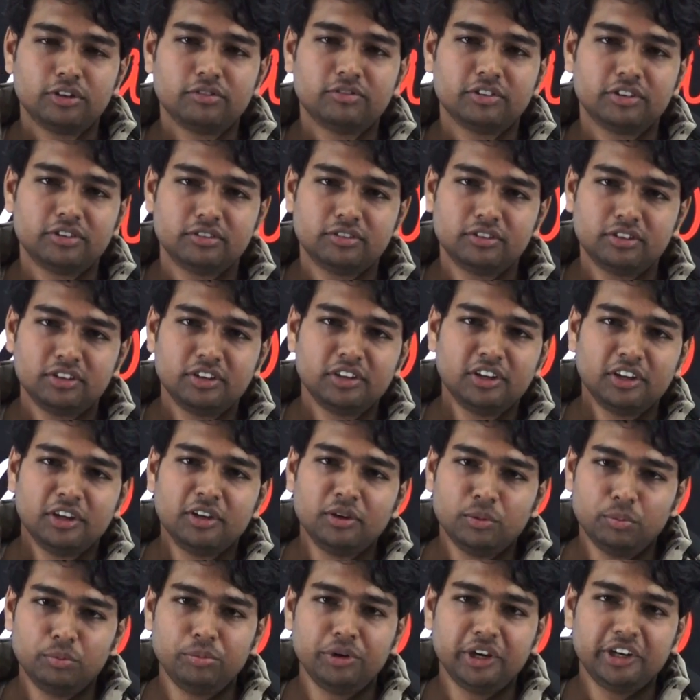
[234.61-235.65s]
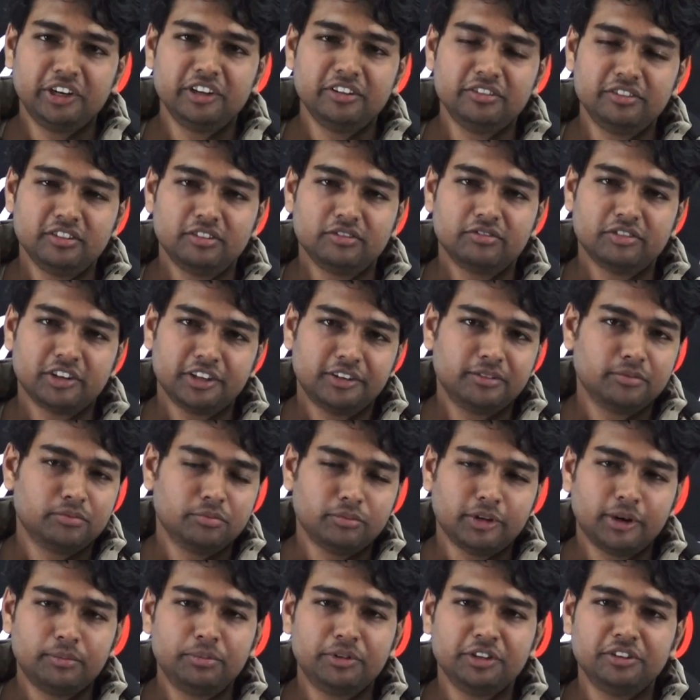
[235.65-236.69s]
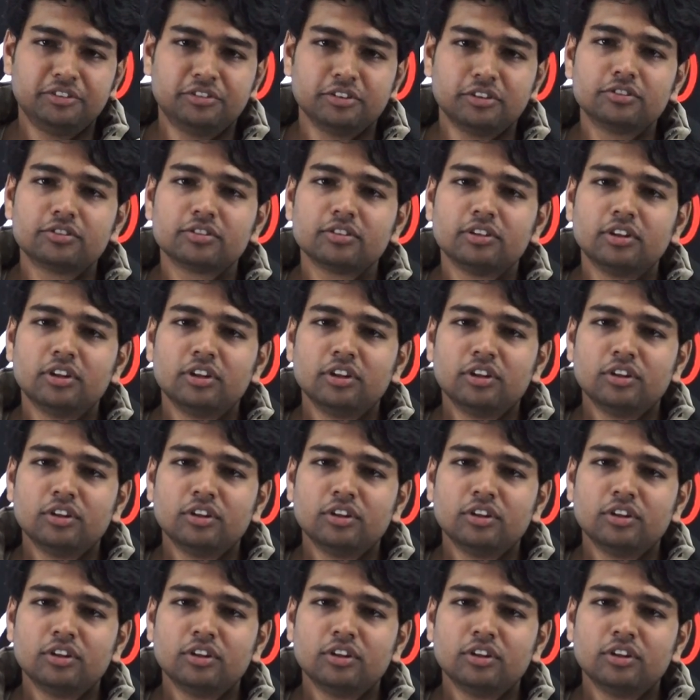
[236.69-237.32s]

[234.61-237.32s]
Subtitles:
even made easy when ma'am teaches.